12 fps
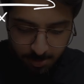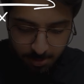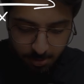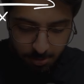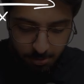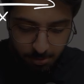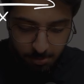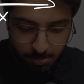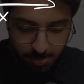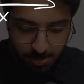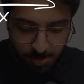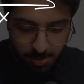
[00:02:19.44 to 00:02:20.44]
to
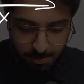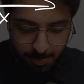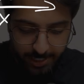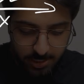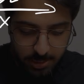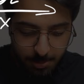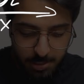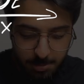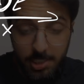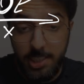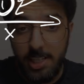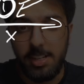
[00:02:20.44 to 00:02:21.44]
max
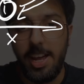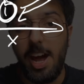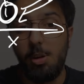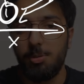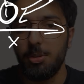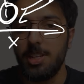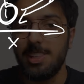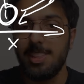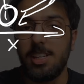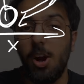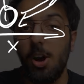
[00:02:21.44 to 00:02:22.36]
displacement again, however, in the